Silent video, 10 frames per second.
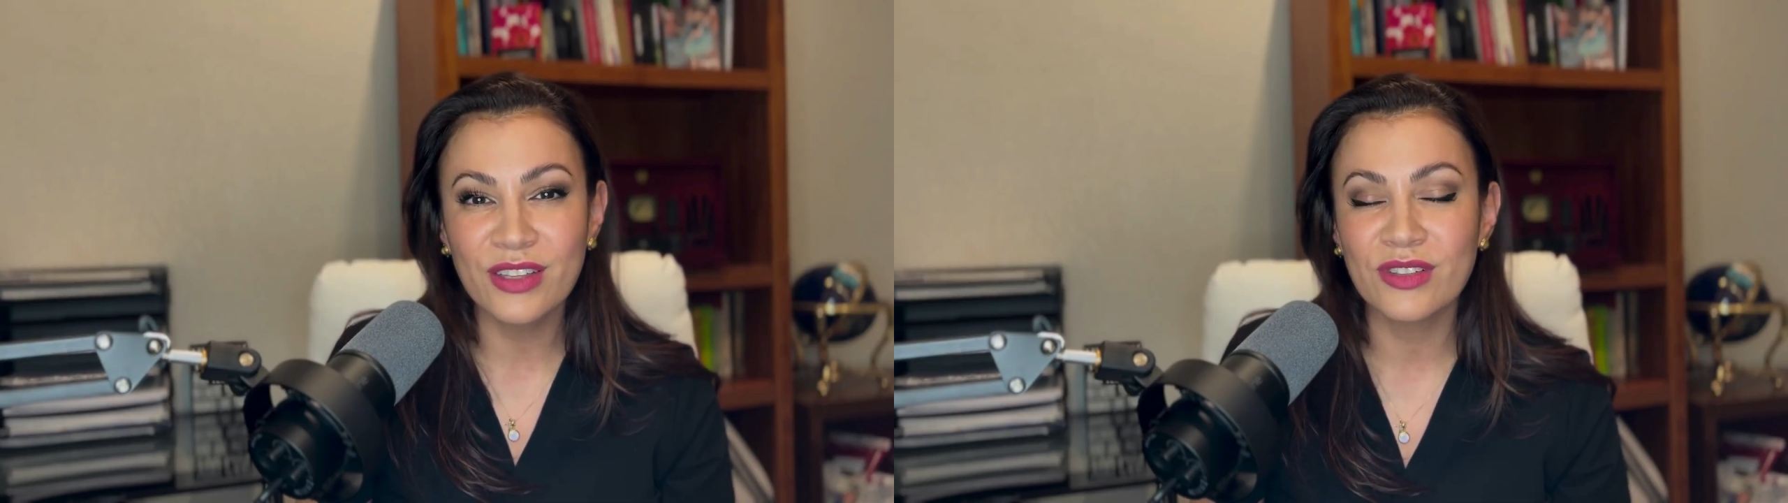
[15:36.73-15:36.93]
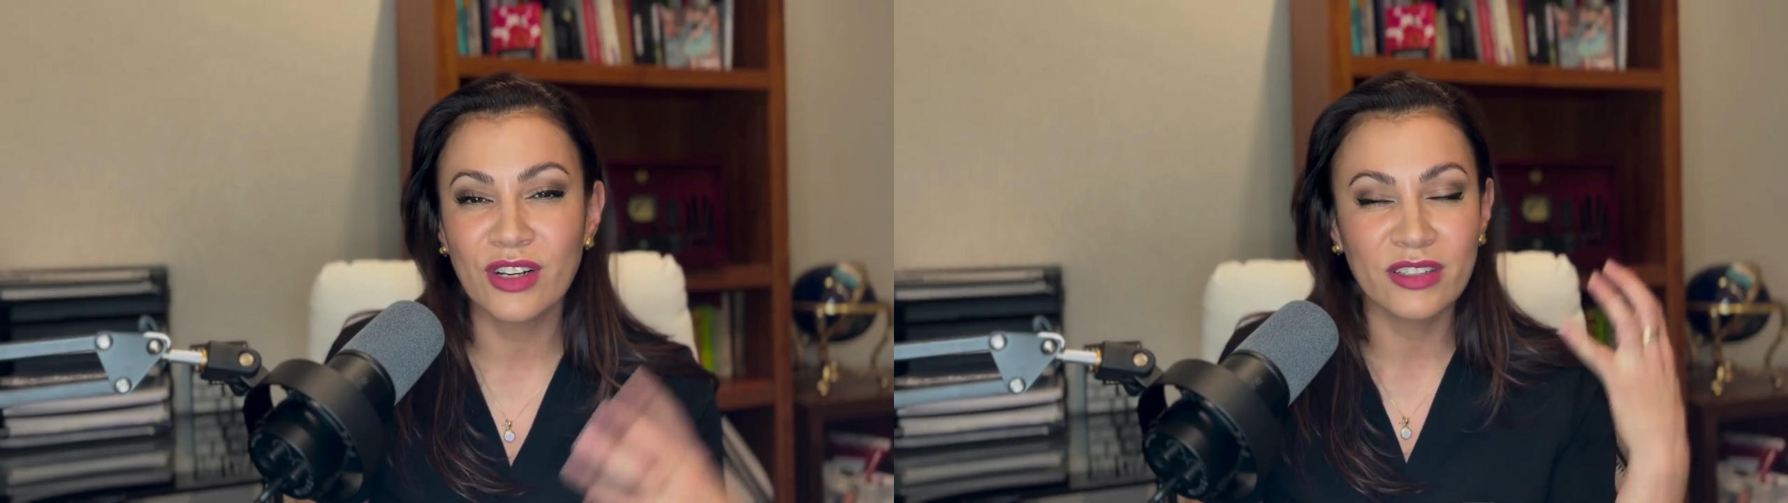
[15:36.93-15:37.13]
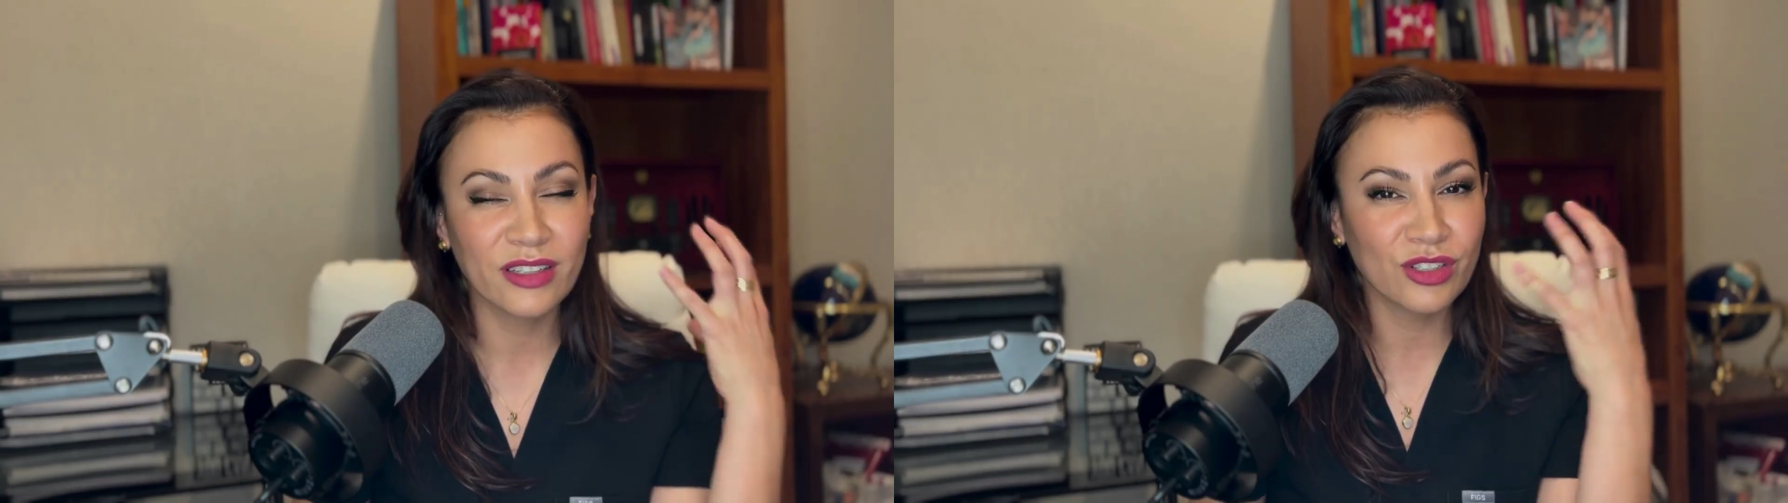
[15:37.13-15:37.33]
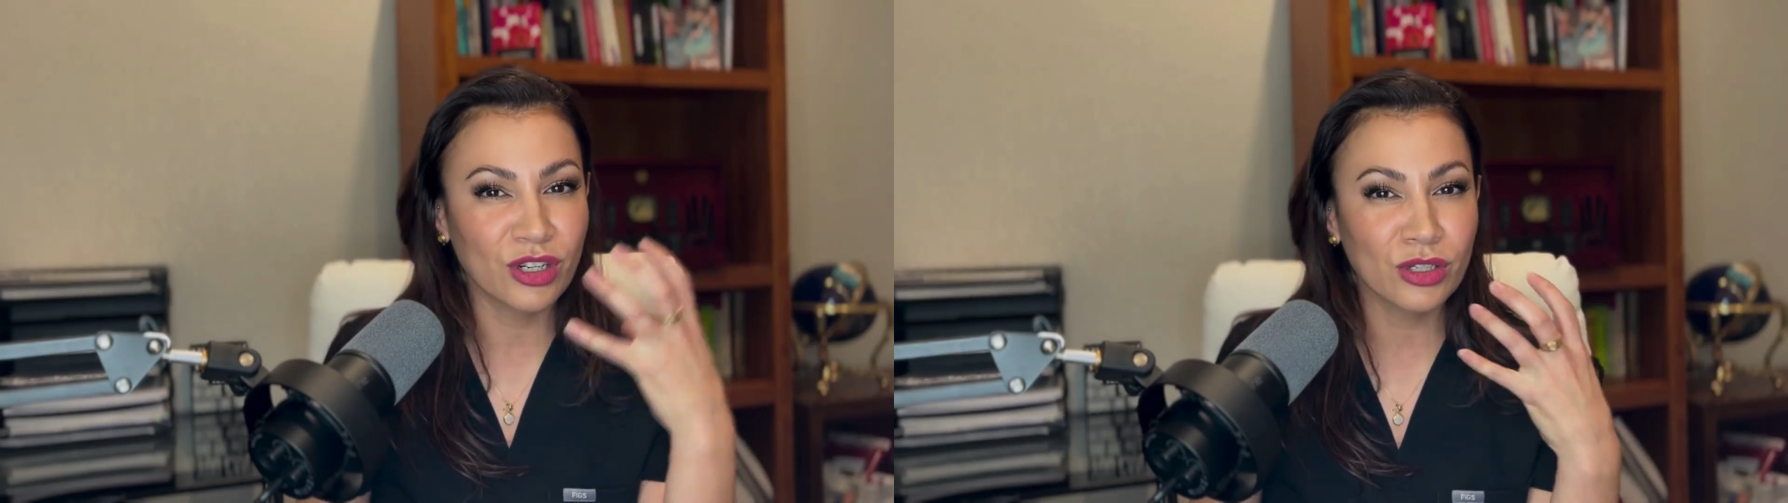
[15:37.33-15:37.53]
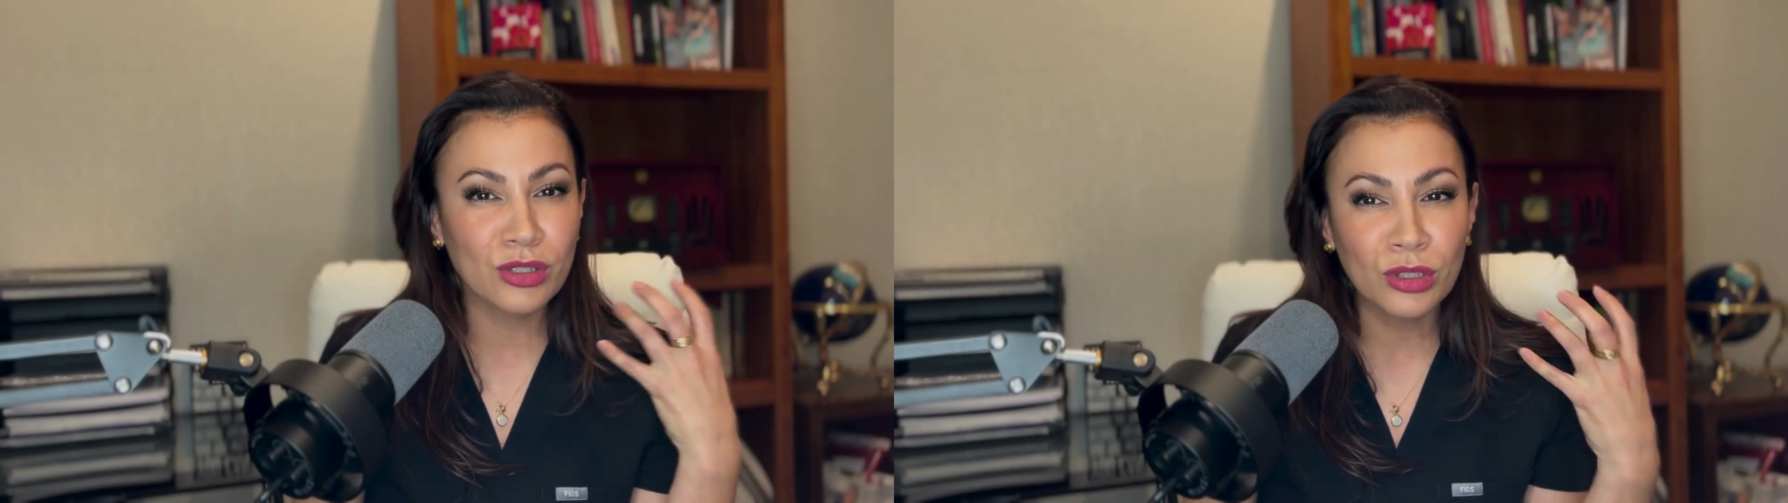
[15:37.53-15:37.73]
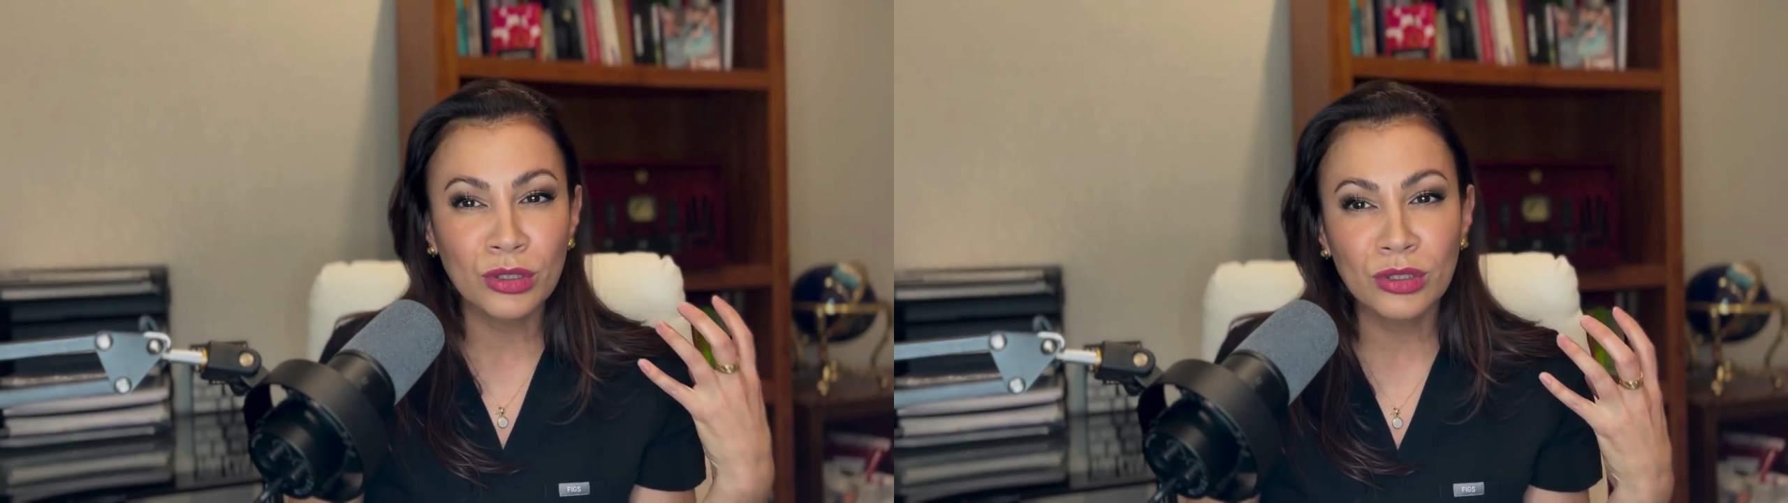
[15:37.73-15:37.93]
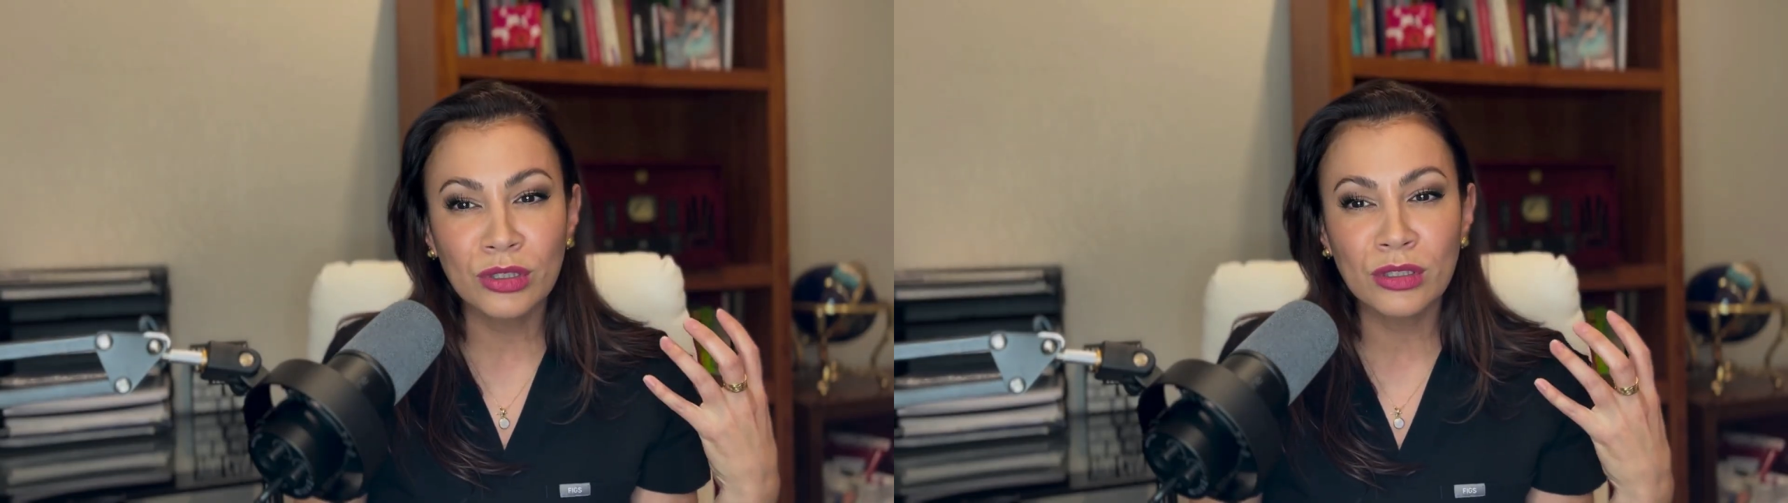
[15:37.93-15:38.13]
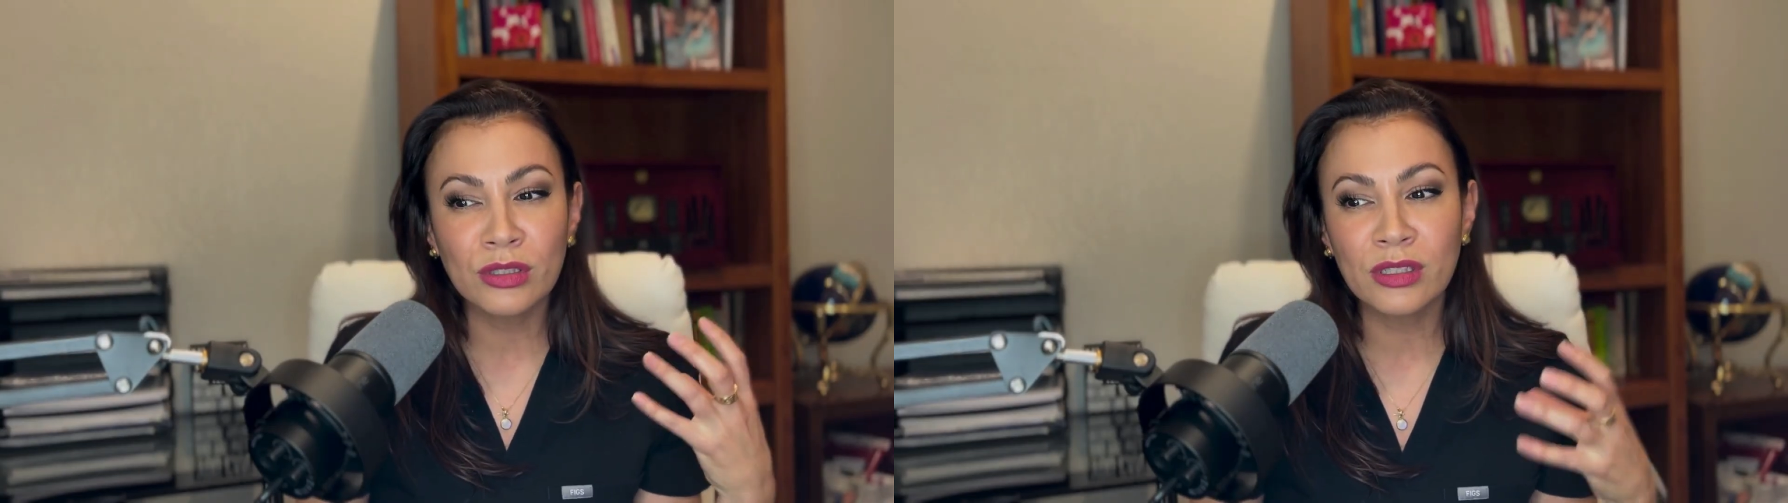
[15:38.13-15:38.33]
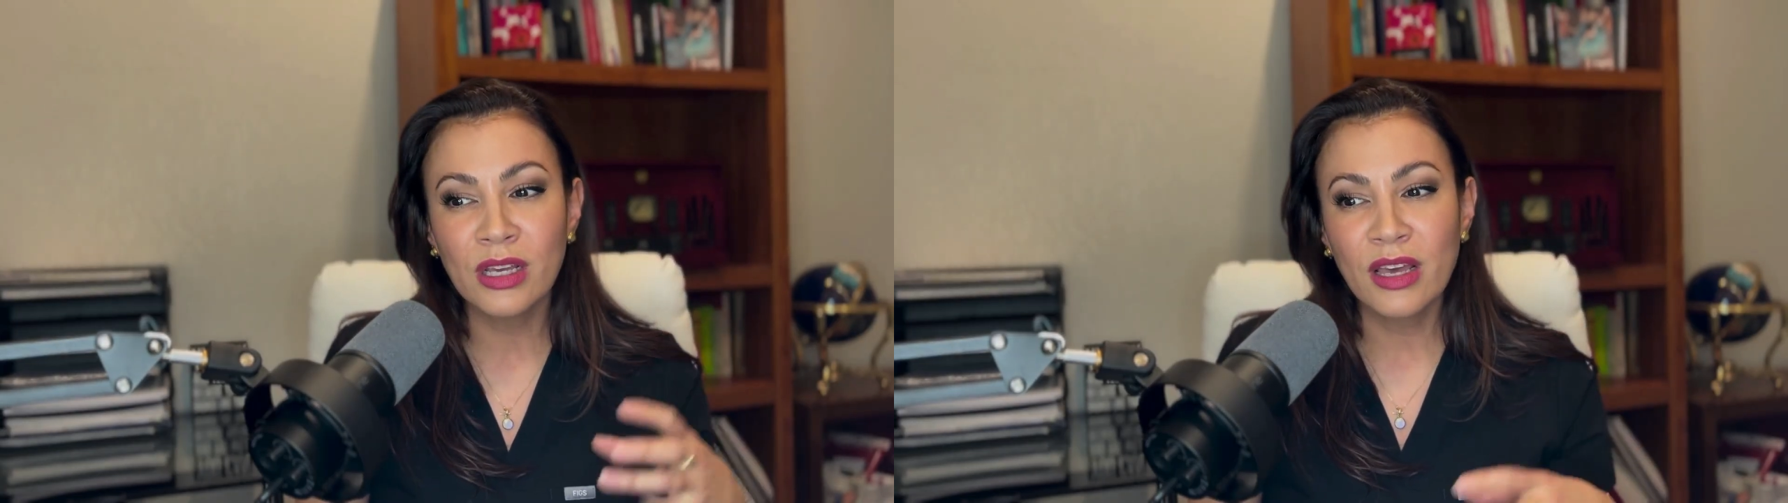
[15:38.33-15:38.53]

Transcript: We start to get the dark circles